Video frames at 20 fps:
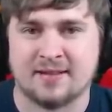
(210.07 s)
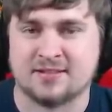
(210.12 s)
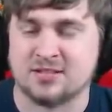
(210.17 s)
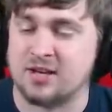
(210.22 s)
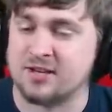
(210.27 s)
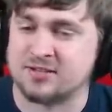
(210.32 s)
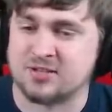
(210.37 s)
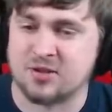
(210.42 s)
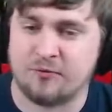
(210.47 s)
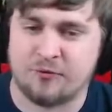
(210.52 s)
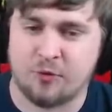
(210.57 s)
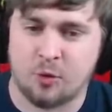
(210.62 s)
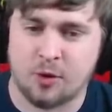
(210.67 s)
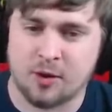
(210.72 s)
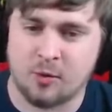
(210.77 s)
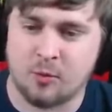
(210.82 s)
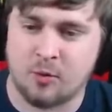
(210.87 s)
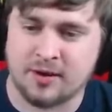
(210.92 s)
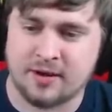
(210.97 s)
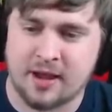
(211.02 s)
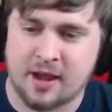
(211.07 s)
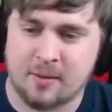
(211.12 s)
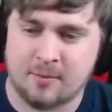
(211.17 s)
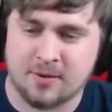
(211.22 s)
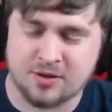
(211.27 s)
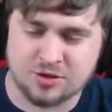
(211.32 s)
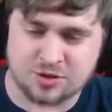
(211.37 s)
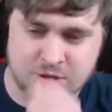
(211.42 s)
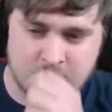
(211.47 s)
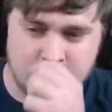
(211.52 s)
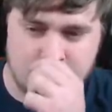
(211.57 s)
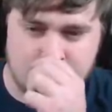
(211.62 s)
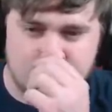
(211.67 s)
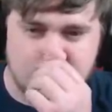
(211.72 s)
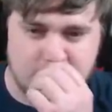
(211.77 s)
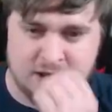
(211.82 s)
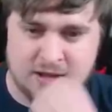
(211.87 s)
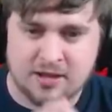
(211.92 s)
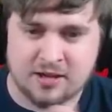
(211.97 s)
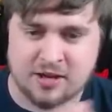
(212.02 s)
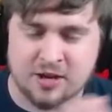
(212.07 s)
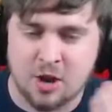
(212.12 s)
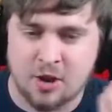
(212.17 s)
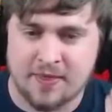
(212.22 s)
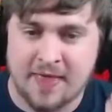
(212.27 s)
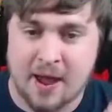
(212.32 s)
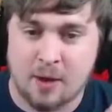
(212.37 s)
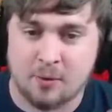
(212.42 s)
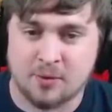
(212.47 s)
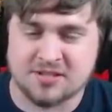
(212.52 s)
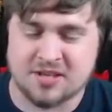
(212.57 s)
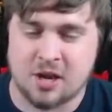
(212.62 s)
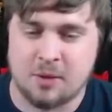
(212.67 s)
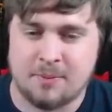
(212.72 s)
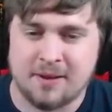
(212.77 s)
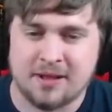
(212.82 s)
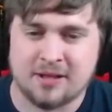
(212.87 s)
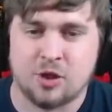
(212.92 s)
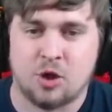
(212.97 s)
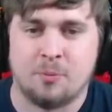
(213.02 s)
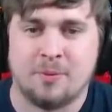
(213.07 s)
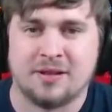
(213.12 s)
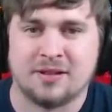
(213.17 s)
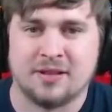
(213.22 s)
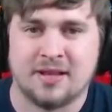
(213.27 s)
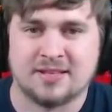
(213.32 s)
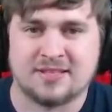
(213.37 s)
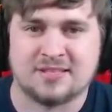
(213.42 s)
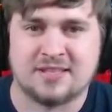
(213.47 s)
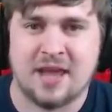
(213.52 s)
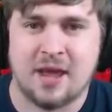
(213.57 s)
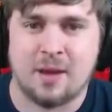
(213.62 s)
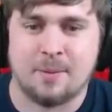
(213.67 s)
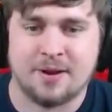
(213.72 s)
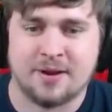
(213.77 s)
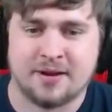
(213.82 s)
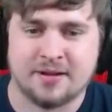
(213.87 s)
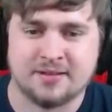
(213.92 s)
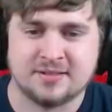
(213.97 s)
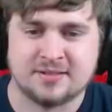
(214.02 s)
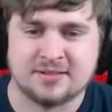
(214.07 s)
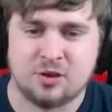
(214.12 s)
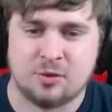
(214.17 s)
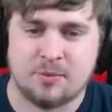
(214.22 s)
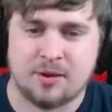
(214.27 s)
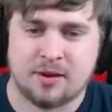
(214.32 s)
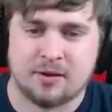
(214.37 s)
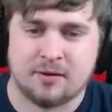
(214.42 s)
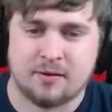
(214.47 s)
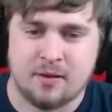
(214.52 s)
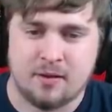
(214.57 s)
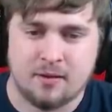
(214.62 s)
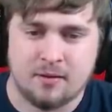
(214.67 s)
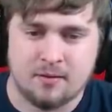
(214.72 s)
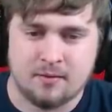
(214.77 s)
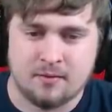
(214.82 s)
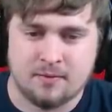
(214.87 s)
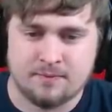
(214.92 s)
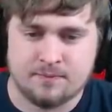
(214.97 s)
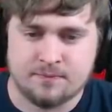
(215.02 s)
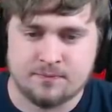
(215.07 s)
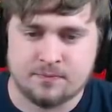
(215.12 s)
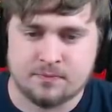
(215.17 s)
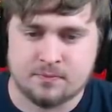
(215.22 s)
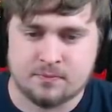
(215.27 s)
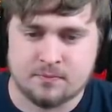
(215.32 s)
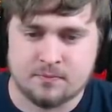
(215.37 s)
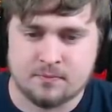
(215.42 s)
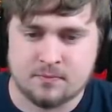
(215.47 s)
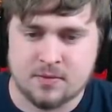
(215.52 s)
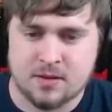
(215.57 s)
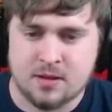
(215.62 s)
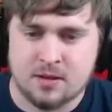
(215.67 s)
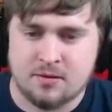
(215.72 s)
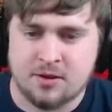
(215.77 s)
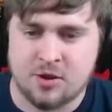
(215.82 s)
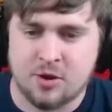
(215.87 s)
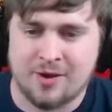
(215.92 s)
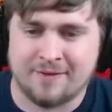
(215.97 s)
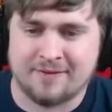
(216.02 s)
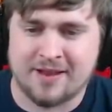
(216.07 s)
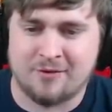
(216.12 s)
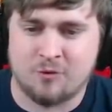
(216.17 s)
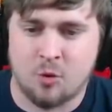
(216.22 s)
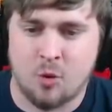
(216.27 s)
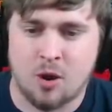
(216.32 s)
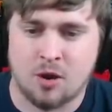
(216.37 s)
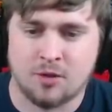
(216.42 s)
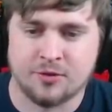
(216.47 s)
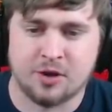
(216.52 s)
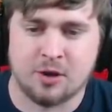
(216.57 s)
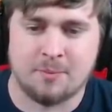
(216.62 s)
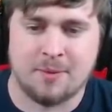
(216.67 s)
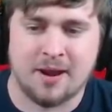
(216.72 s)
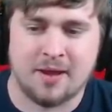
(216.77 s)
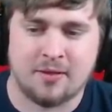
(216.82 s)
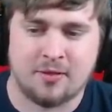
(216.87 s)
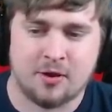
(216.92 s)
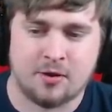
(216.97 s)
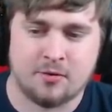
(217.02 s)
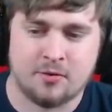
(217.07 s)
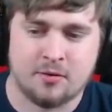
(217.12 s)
It's also 41 damage, and that one's going to be a little bit less stamina consuming. You do have to have a wall nearby though.